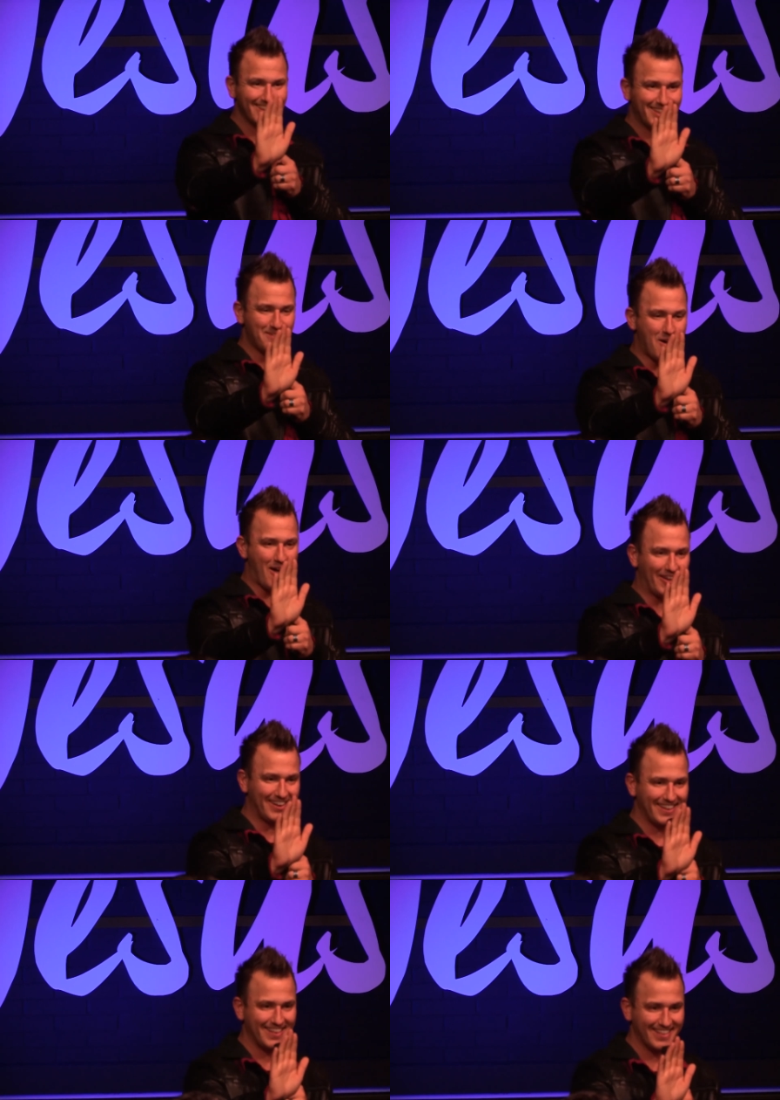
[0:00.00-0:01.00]
Come on.
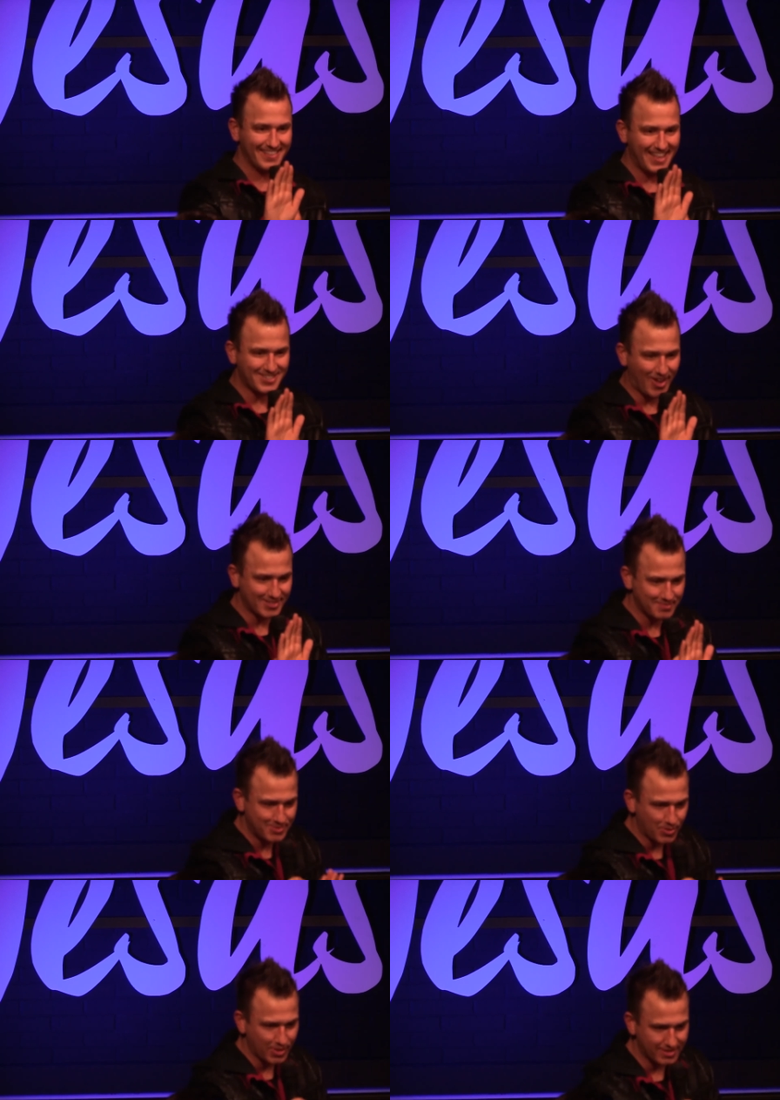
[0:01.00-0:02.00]
That's awesome.
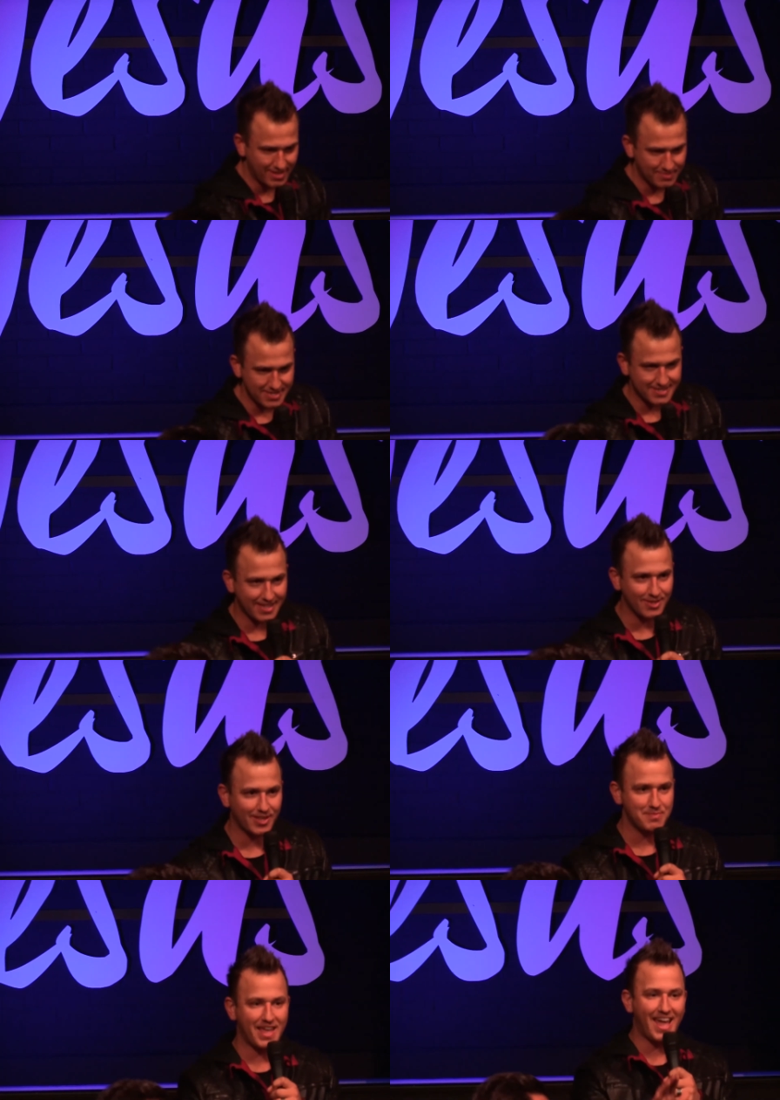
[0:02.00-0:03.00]
Don't look at them. Just stay looking
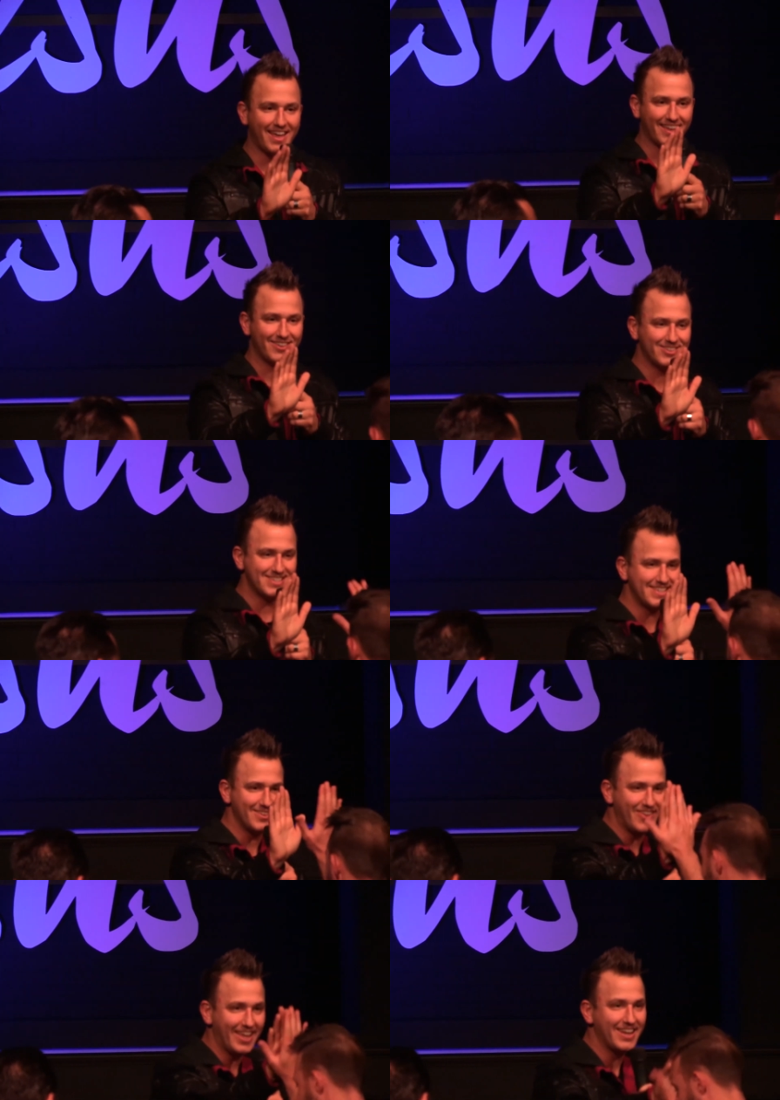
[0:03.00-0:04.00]
at me. Hey, good to see
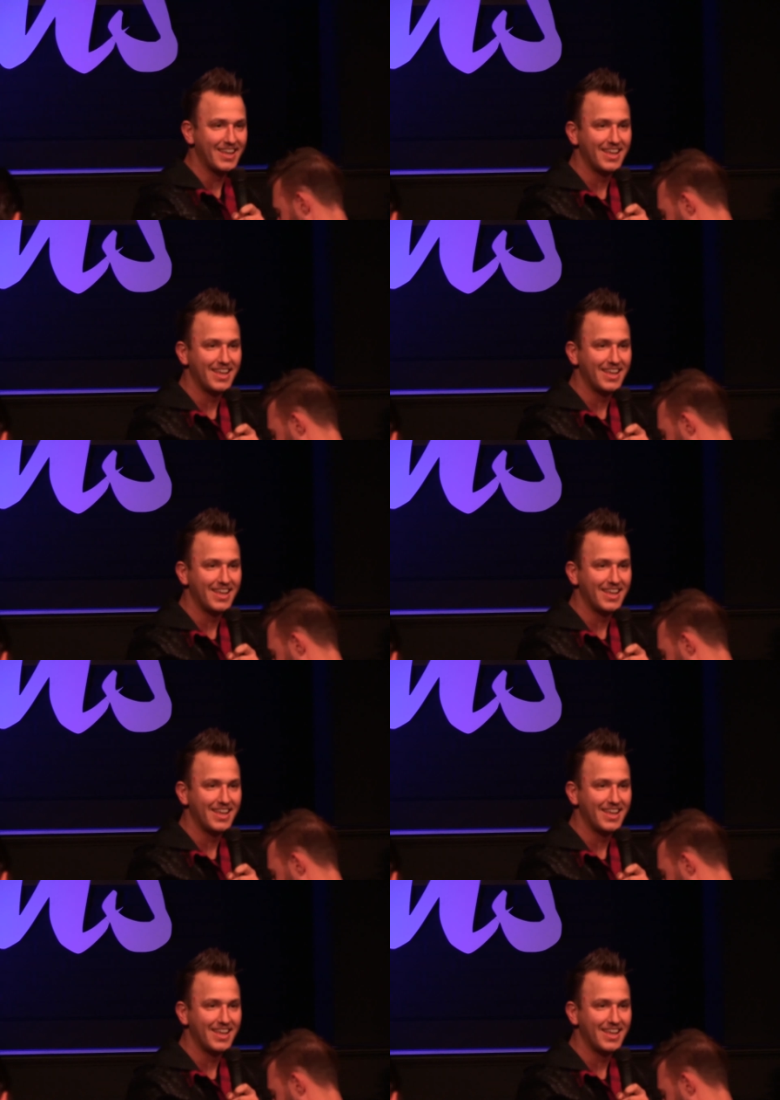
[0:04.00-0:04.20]
you, man.